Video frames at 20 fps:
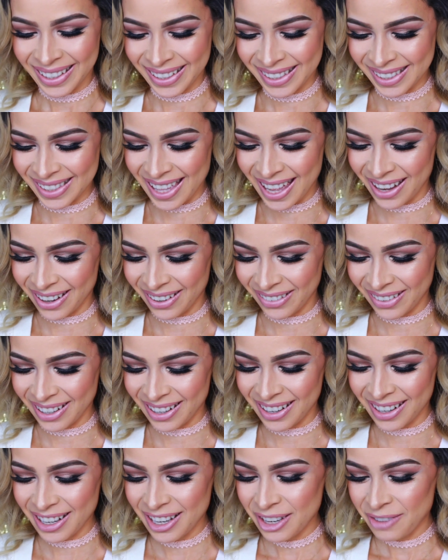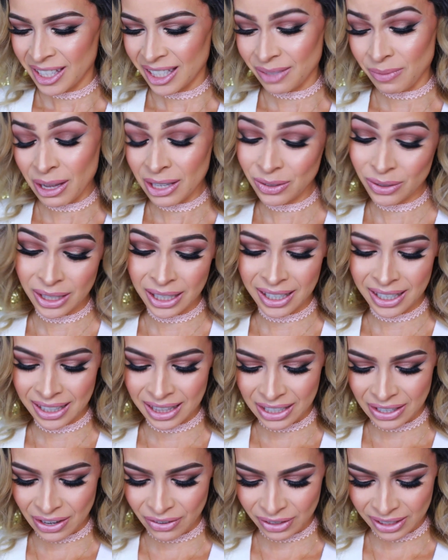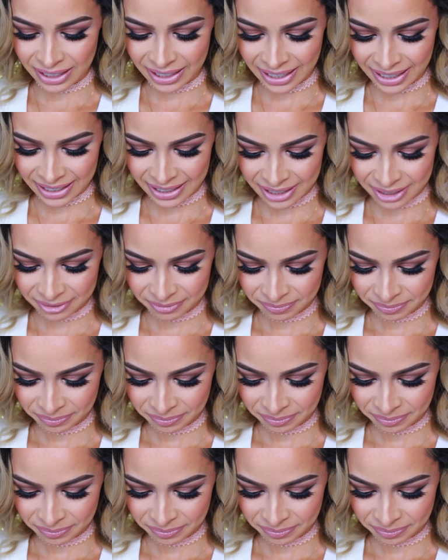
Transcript: Is that weird? It smells really good though. I really like it.